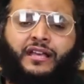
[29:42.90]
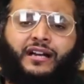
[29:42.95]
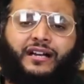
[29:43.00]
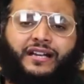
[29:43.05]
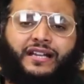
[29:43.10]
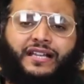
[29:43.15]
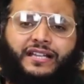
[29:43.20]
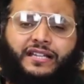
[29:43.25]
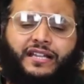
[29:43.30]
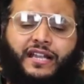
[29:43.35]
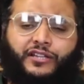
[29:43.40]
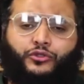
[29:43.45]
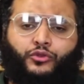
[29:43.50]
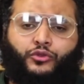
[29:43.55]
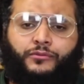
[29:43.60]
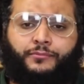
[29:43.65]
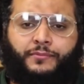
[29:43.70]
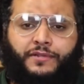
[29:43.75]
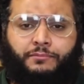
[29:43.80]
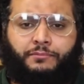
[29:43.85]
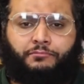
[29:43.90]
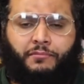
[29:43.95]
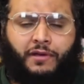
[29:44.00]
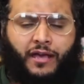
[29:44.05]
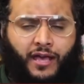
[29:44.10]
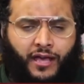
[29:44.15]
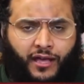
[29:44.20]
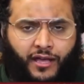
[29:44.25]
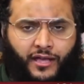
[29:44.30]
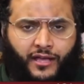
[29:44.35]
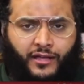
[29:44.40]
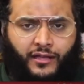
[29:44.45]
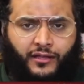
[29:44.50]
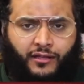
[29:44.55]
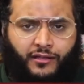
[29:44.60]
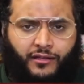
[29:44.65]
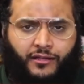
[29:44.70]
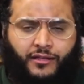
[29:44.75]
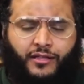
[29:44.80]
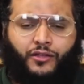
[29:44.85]

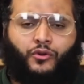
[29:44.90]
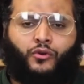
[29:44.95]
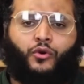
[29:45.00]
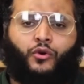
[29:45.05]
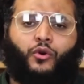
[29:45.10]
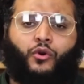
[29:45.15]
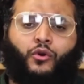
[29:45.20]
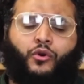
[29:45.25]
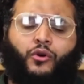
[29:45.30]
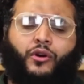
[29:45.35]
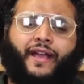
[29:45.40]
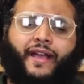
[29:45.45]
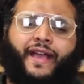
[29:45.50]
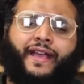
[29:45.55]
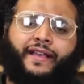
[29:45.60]
or